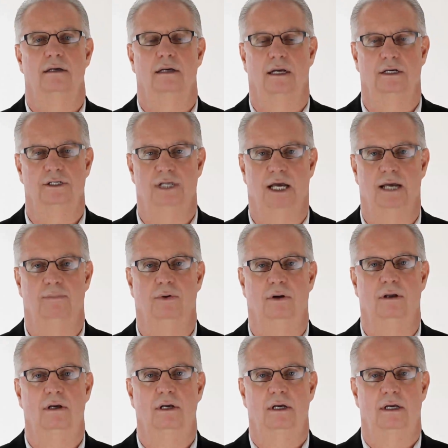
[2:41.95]

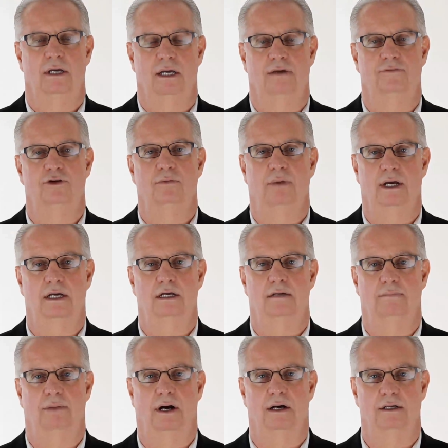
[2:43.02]
Example, if you make a
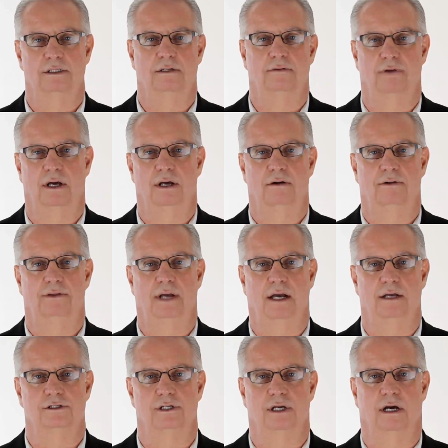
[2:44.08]
deposit of
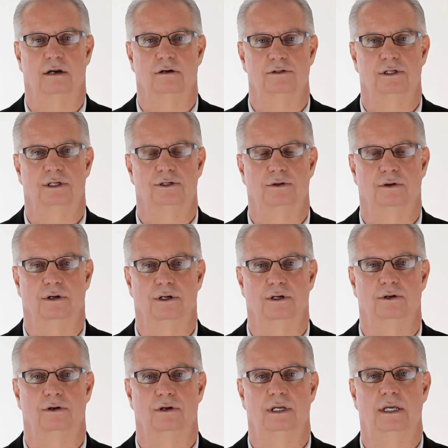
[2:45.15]
$100,000 into an
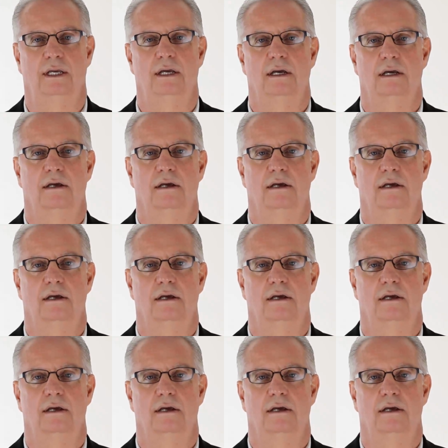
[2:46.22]
annuity,